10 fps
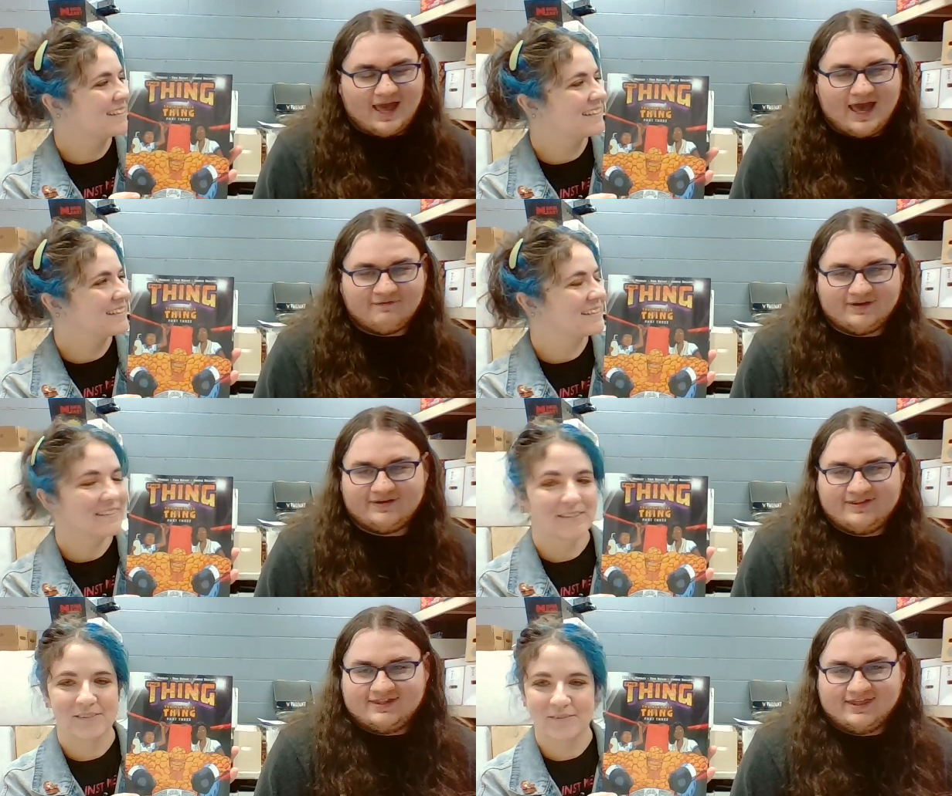
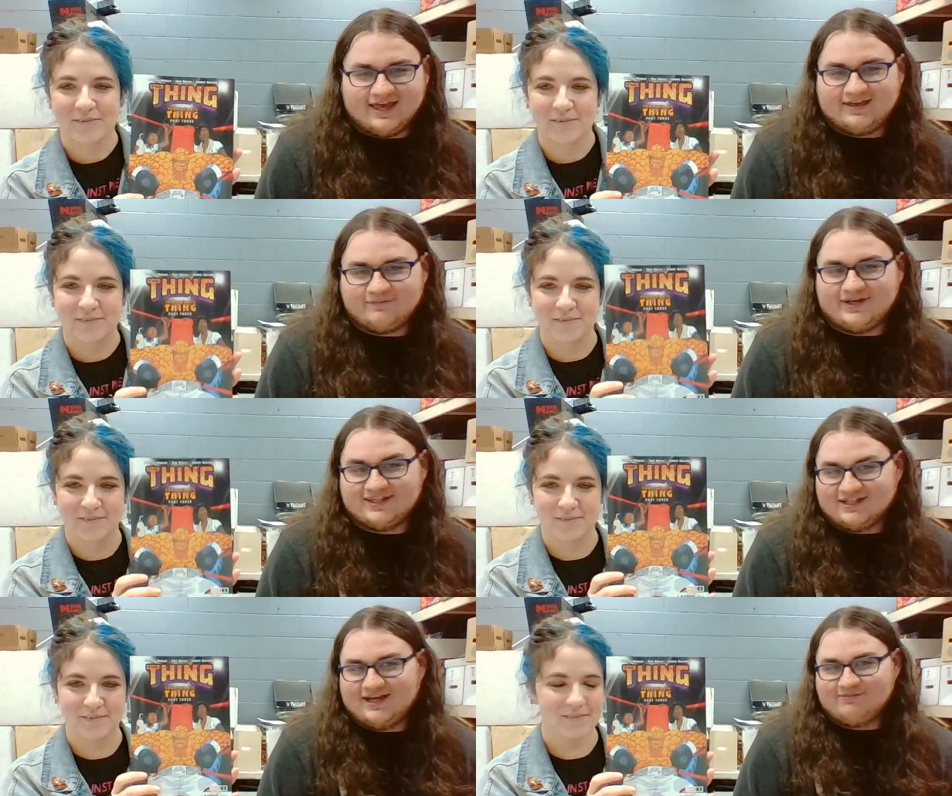Speaker 1: haven't like been in
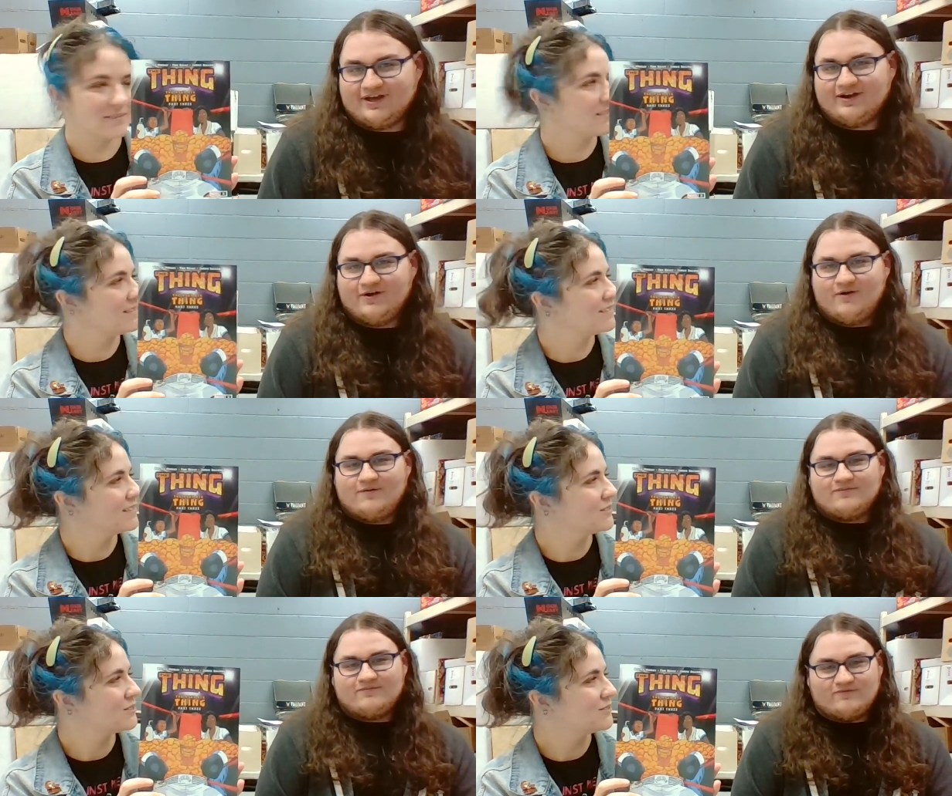the limelight
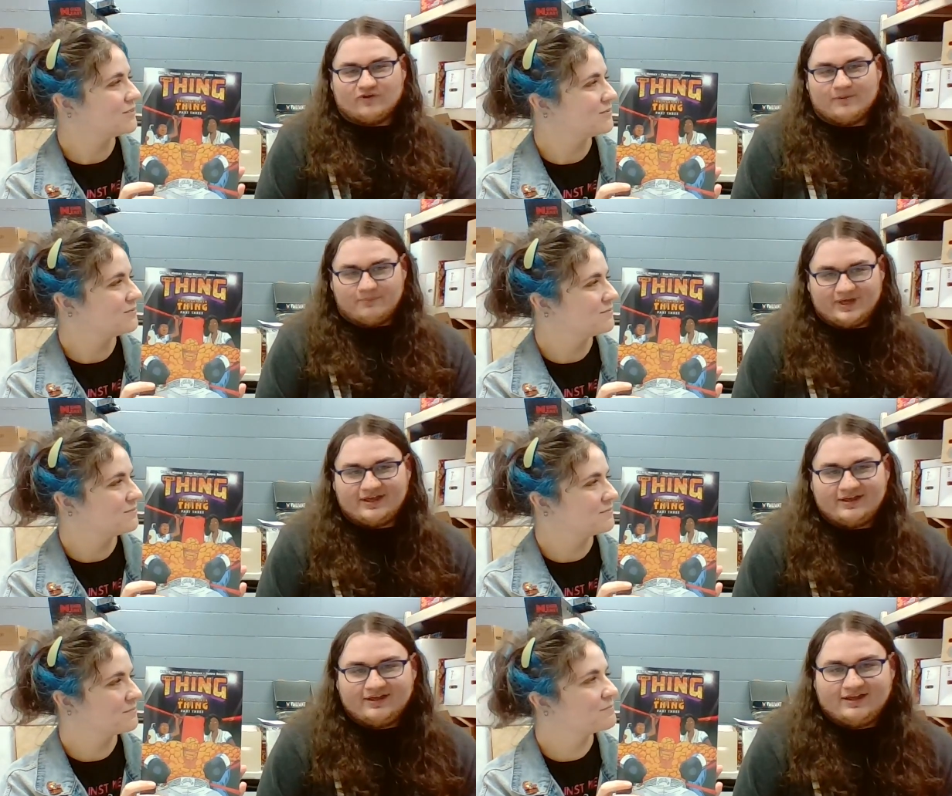for a
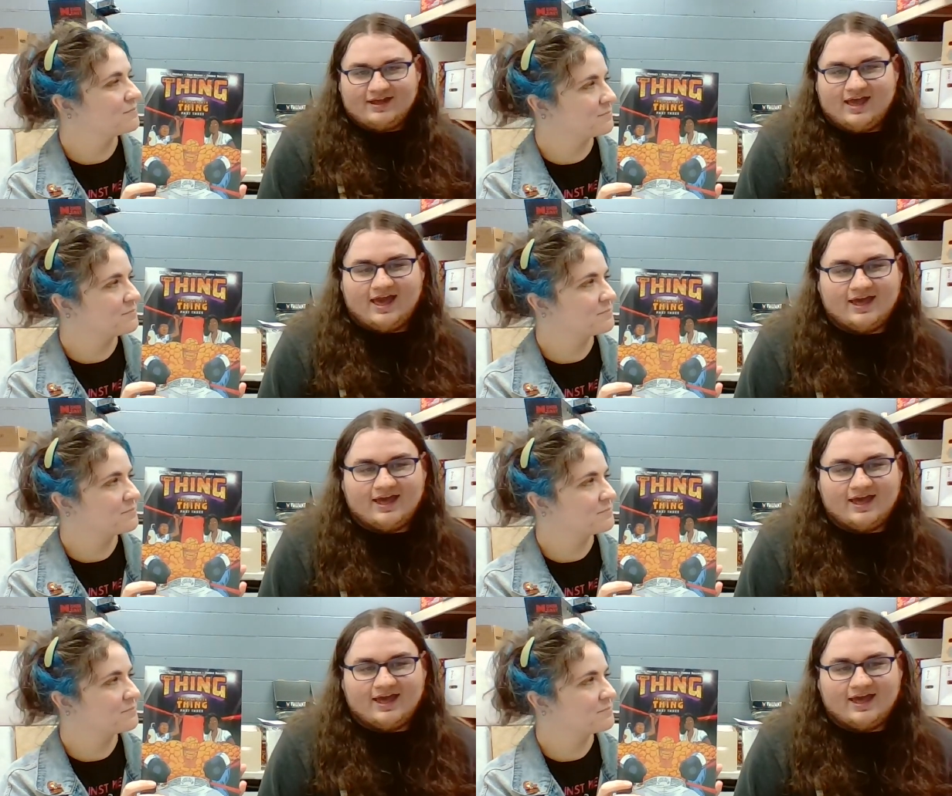bit, mm-hmm.